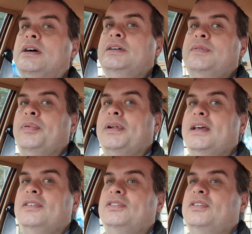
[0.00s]
it
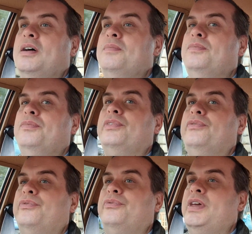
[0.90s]
replaced um,
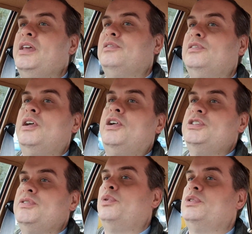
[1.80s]
the
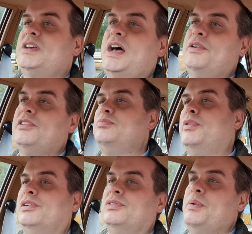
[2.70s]
larger Ford Taunus models.